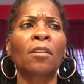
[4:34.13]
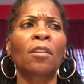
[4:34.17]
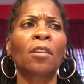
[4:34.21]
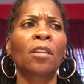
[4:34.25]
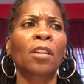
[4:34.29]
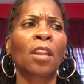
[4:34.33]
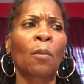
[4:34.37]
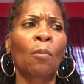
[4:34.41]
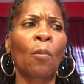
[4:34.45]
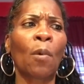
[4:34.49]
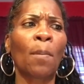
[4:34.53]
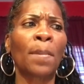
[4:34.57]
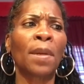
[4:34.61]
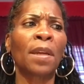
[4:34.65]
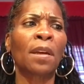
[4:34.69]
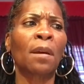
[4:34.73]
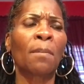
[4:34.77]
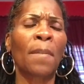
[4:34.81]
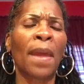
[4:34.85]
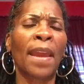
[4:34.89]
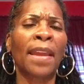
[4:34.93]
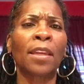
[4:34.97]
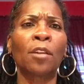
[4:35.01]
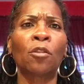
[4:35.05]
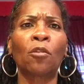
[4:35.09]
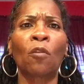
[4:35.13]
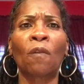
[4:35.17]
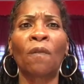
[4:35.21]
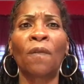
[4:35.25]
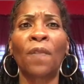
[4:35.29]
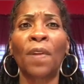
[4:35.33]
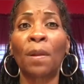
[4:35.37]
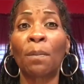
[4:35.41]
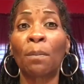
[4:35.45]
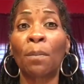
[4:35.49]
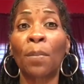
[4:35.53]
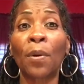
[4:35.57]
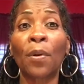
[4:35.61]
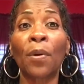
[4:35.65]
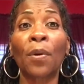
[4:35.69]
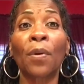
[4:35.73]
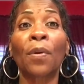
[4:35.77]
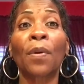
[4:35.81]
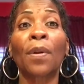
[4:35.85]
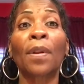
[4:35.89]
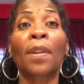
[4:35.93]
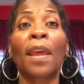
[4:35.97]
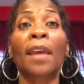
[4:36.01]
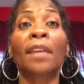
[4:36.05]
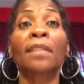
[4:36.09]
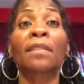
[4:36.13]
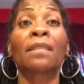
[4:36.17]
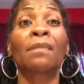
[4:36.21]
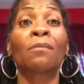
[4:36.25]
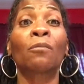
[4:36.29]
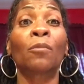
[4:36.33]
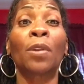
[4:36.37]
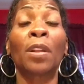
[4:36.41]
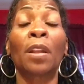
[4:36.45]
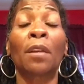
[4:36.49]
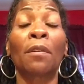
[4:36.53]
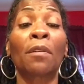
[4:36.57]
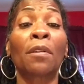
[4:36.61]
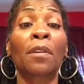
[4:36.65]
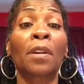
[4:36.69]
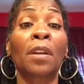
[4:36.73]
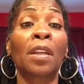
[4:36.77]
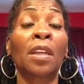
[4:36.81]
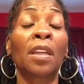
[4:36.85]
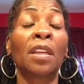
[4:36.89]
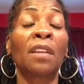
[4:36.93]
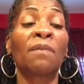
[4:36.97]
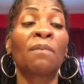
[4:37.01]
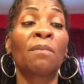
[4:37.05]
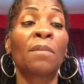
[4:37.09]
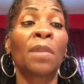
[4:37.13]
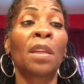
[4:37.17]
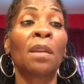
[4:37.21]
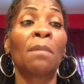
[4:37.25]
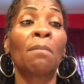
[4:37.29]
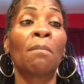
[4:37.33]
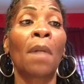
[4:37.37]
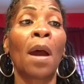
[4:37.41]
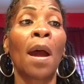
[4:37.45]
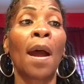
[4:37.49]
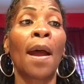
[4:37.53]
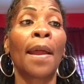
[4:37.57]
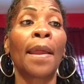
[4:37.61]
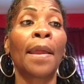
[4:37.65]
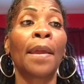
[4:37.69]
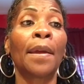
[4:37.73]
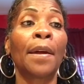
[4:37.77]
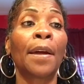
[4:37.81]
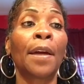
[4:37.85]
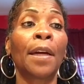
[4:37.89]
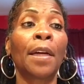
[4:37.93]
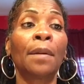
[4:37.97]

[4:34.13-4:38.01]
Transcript: they want me to come back in November, and that's when they're going to give me my